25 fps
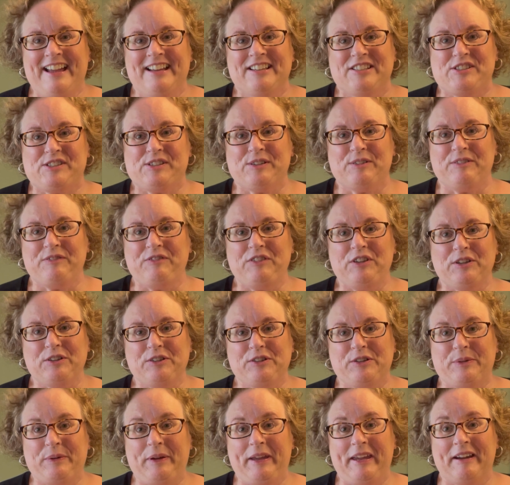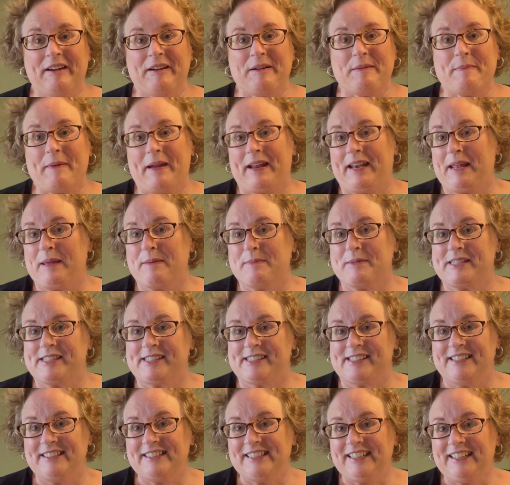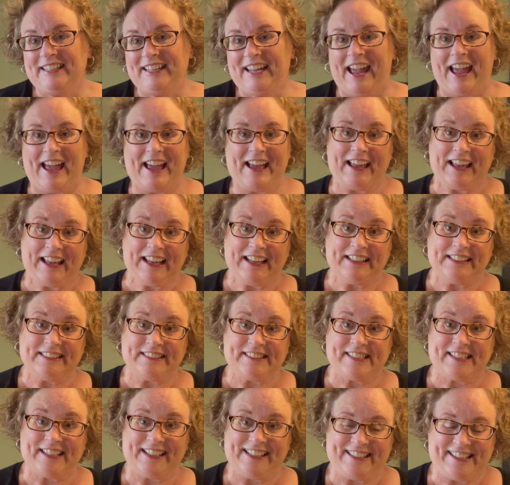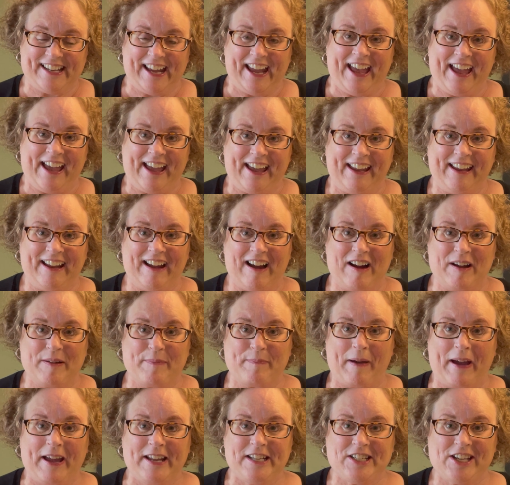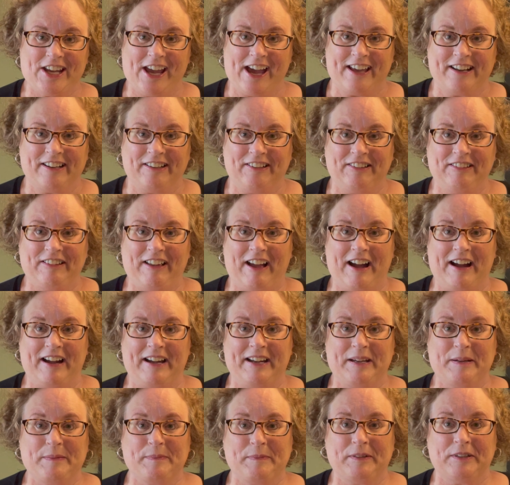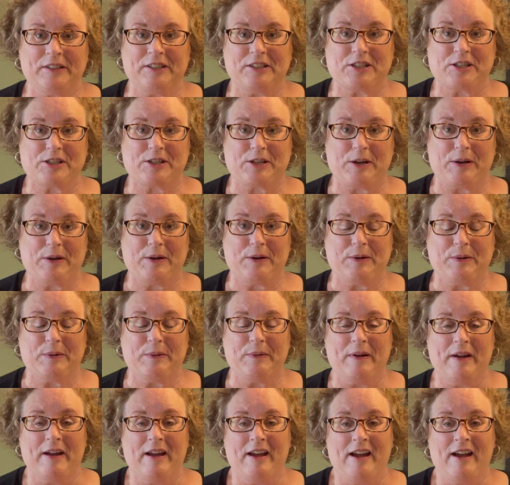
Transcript: So if you're new here, my name is Cindy, and today on my channel I am going to show